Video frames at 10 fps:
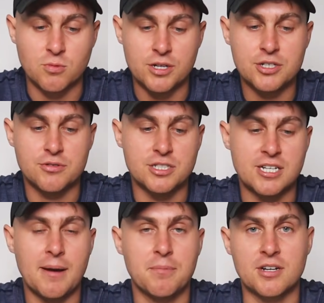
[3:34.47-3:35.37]
So what you do is you
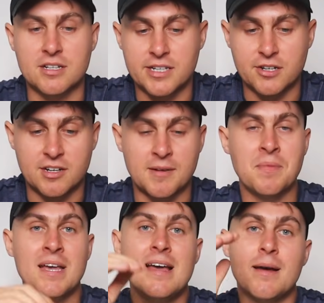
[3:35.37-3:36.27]
tap on it and click on it.